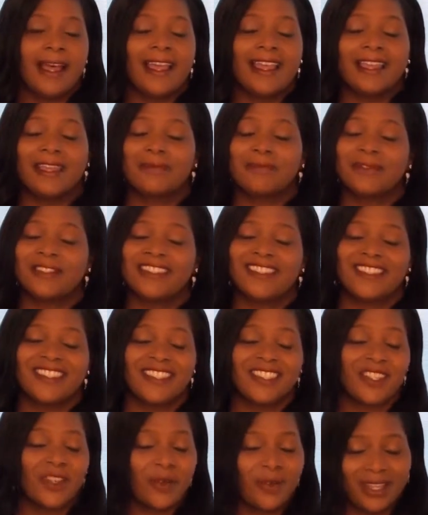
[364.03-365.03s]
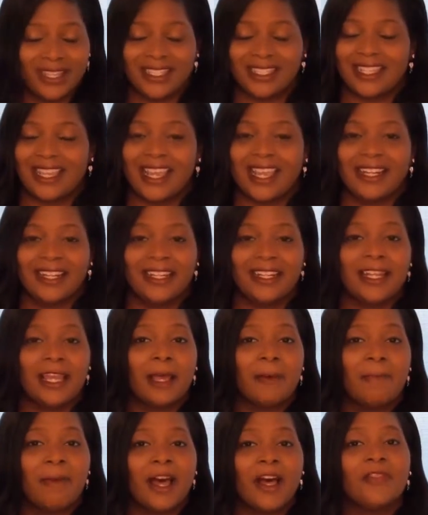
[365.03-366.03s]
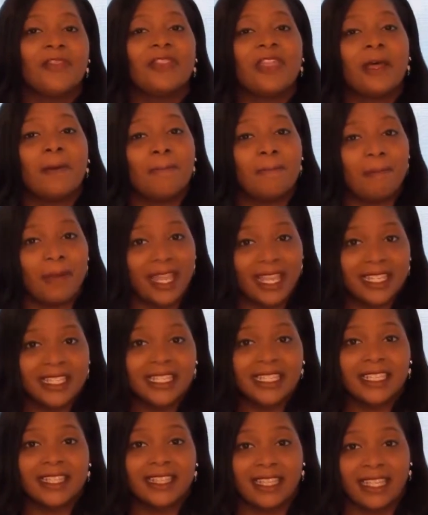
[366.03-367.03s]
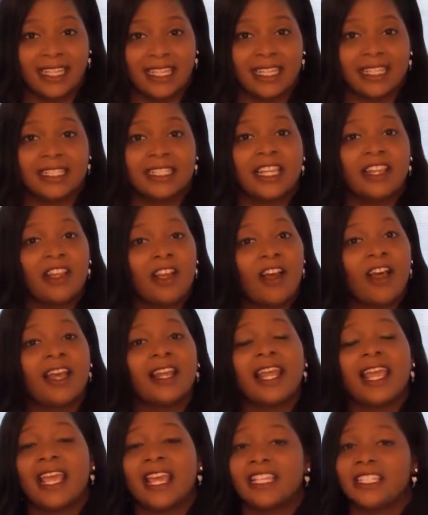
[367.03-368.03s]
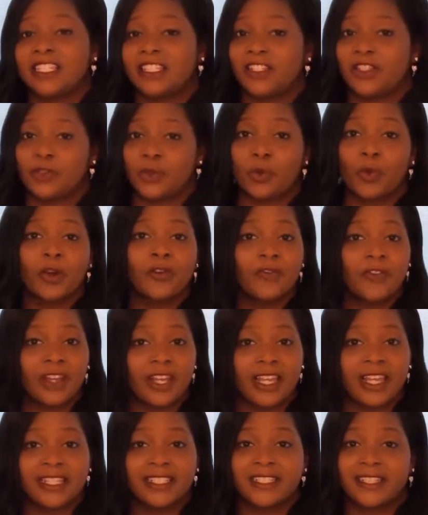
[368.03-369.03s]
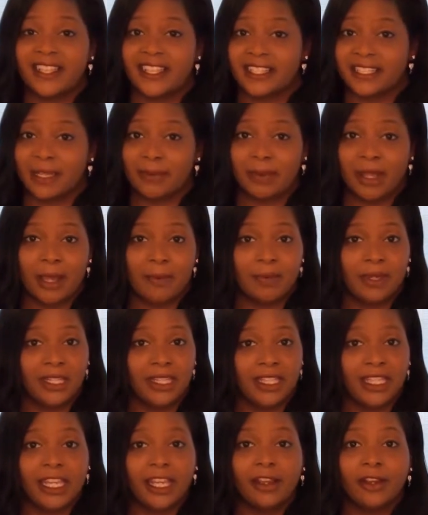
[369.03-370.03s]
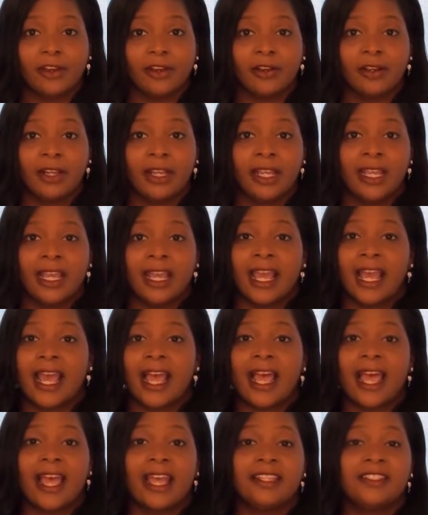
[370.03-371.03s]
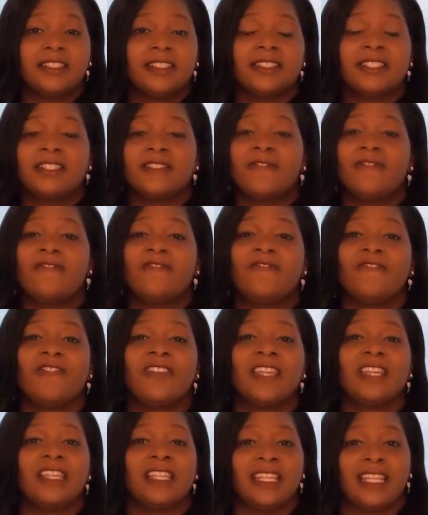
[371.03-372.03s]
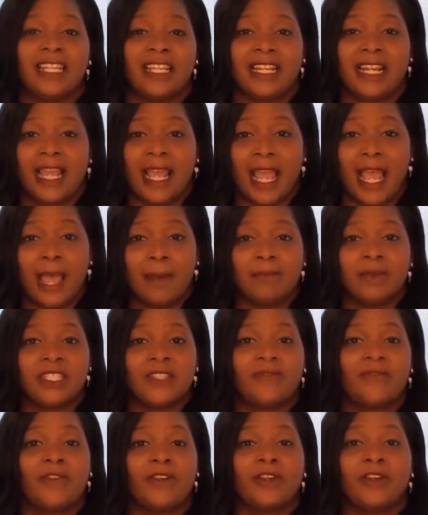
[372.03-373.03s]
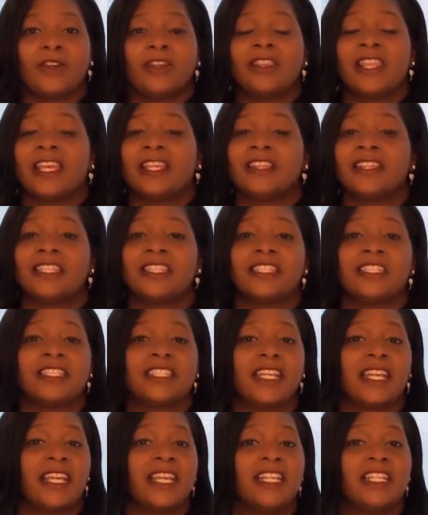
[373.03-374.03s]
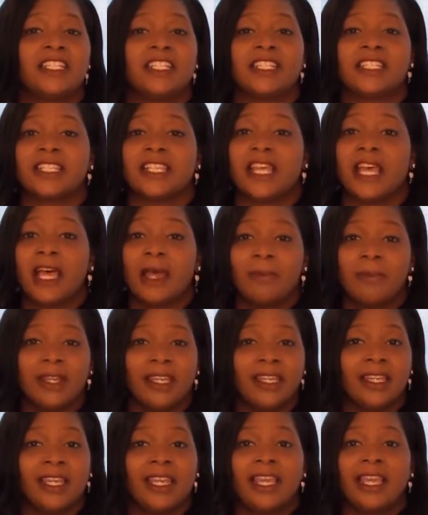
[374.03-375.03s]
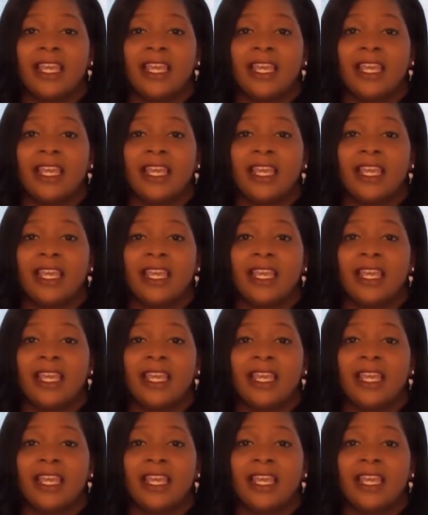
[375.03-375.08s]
I am so excited about the amazing things that God has in store for us this upcoming year. I just feel it in the atmosphere that this change is coming,